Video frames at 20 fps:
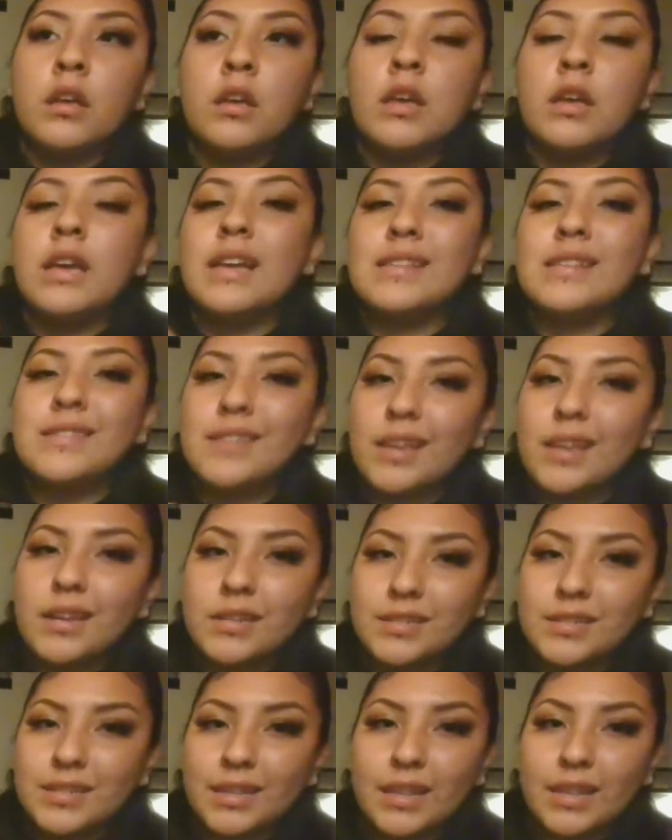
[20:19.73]
It's like
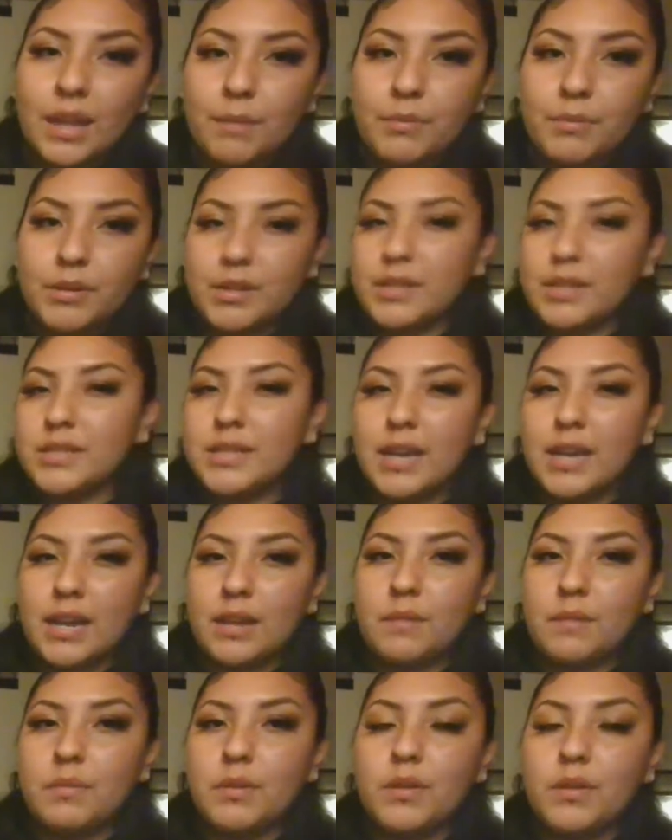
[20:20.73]
celebrity
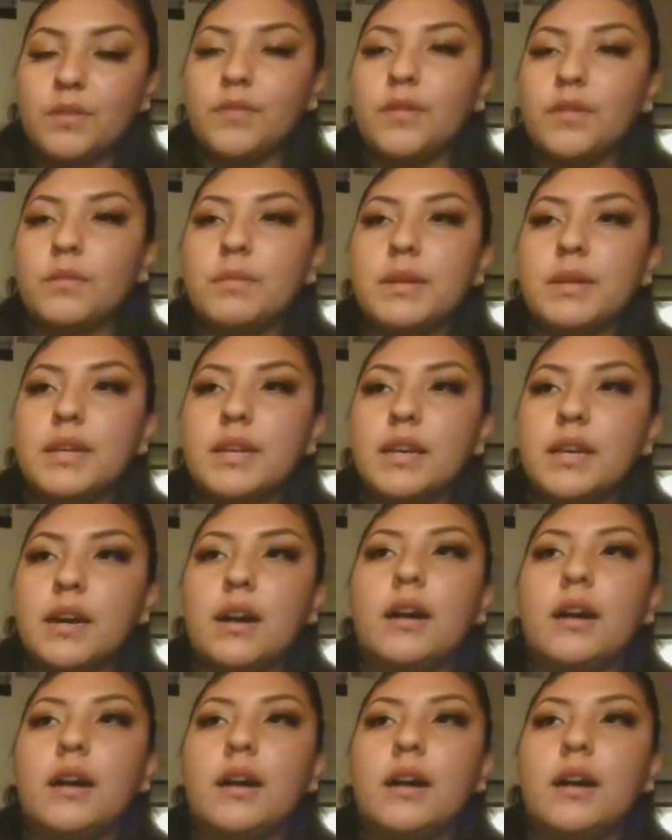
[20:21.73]
type. You feel me?